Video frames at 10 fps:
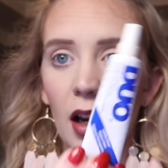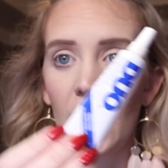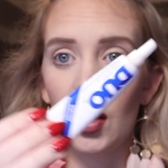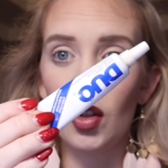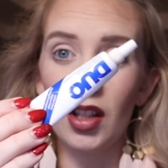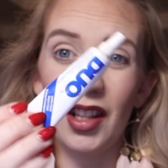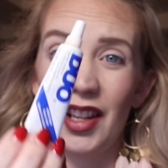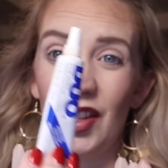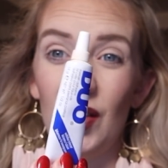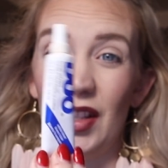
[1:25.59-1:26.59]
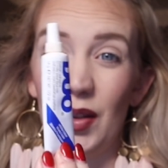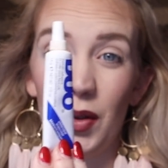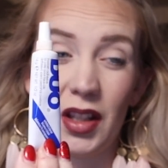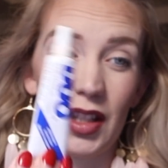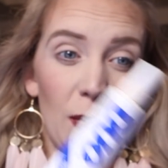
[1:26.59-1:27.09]
I usually use this
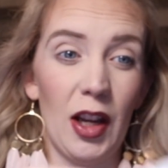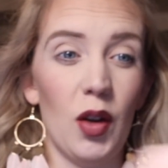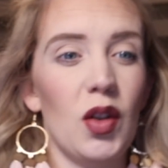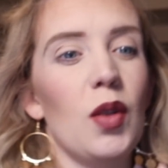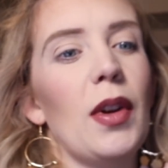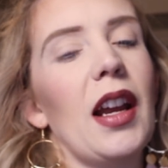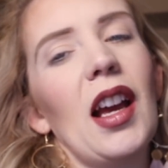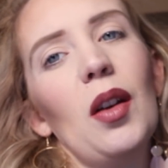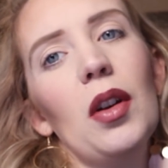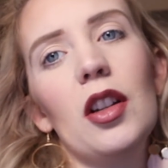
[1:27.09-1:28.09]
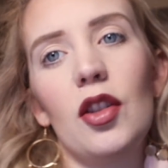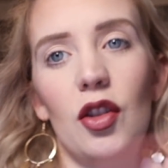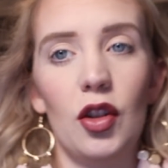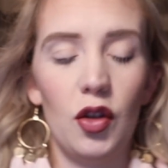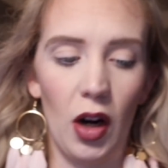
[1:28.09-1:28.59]
one. This is my go-to, but I kind of wanted to
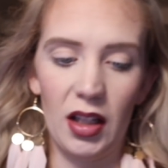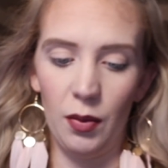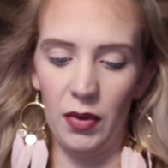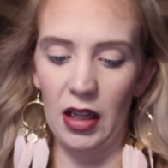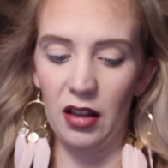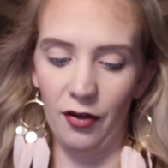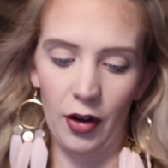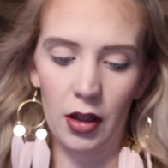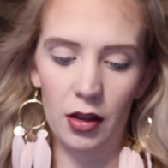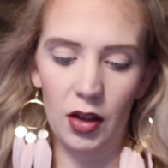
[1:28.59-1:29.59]
just try something different.